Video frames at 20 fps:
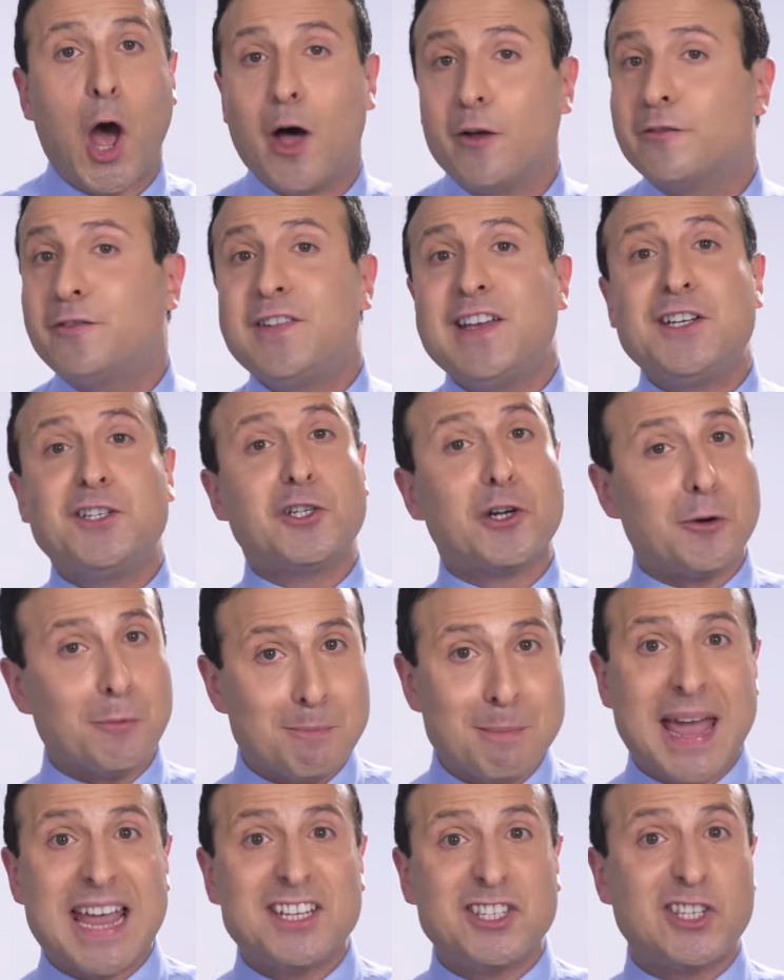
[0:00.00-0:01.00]
I'll feature
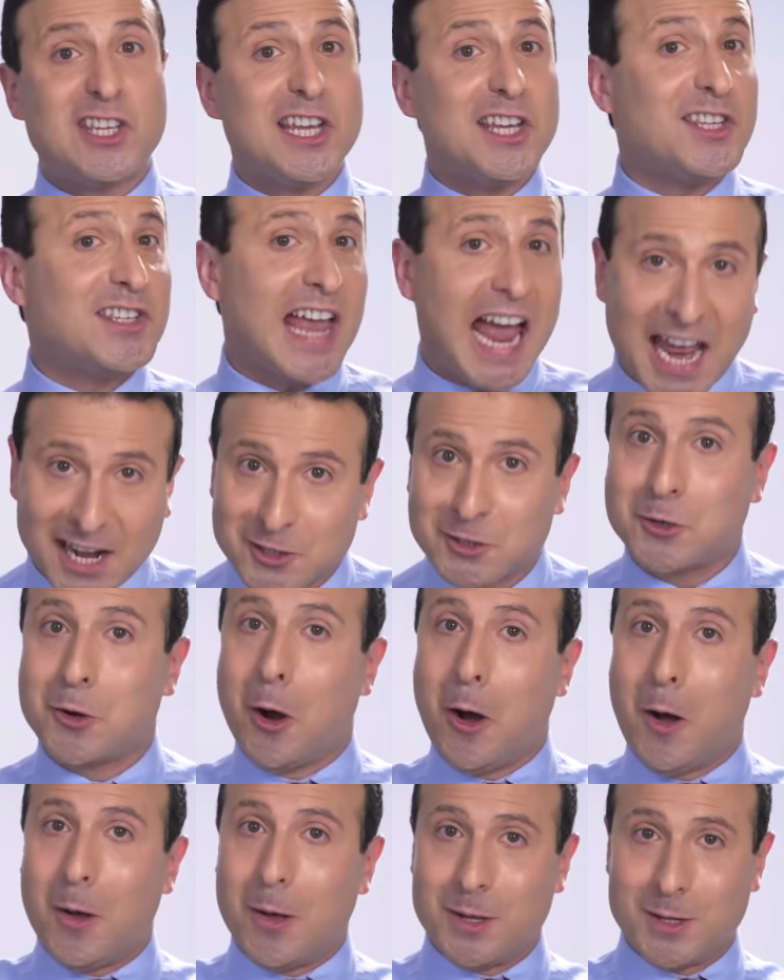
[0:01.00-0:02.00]
Macy's and
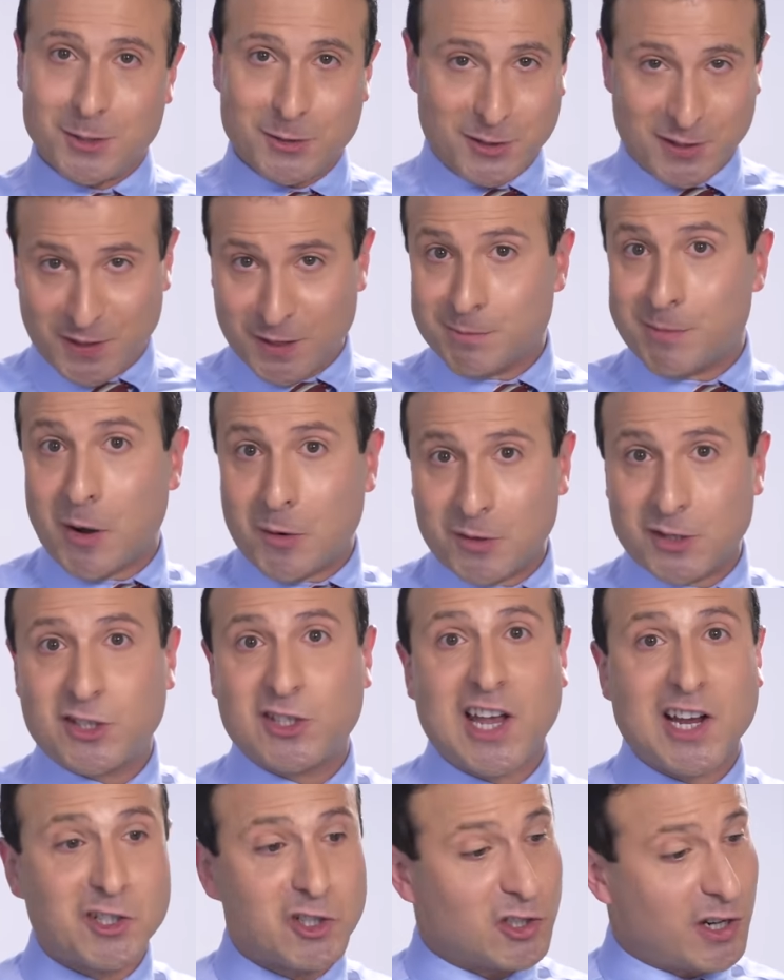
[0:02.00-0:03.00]
Kohl's in the bonus
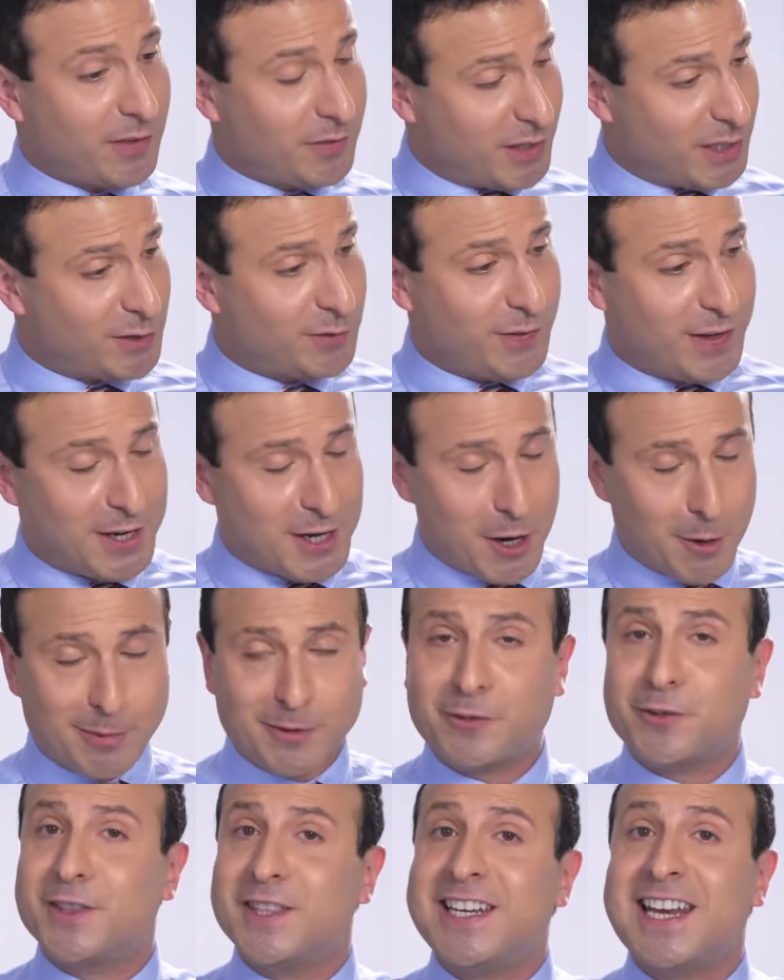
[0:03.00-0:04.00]
section of this video,
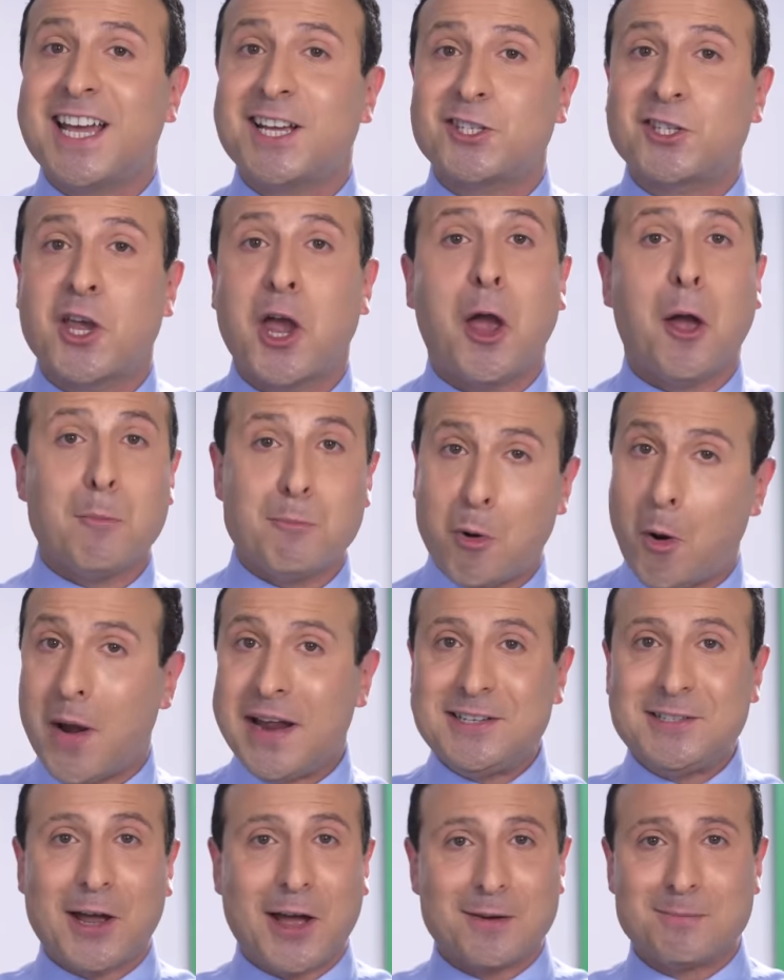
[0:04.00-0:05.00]
but for the next
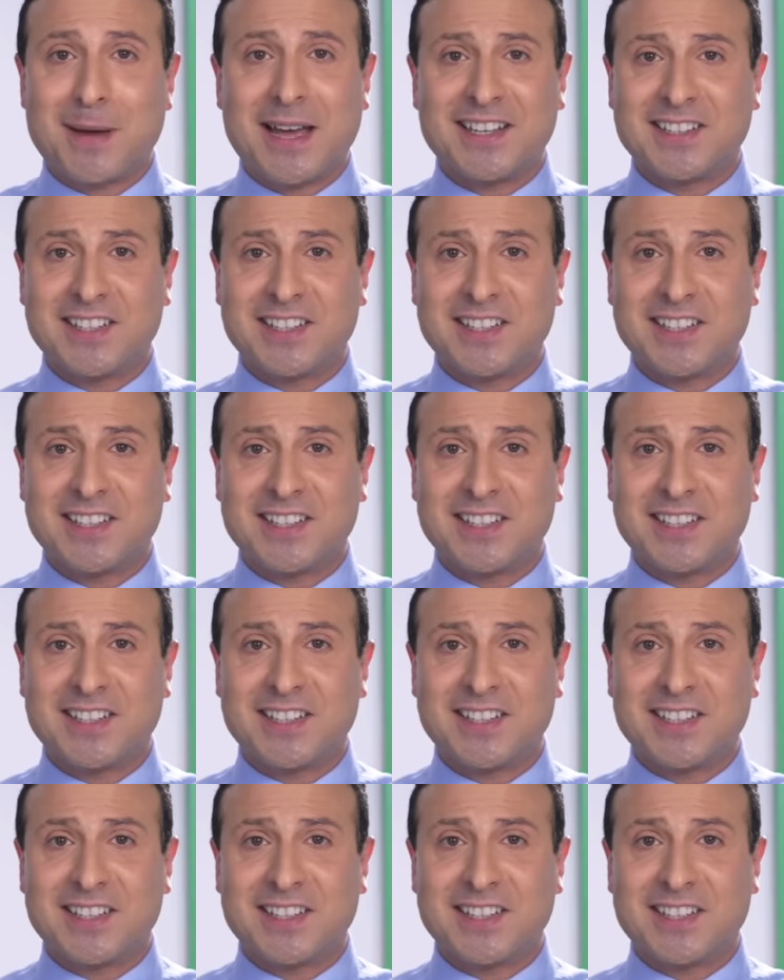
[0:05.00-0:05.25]
point on my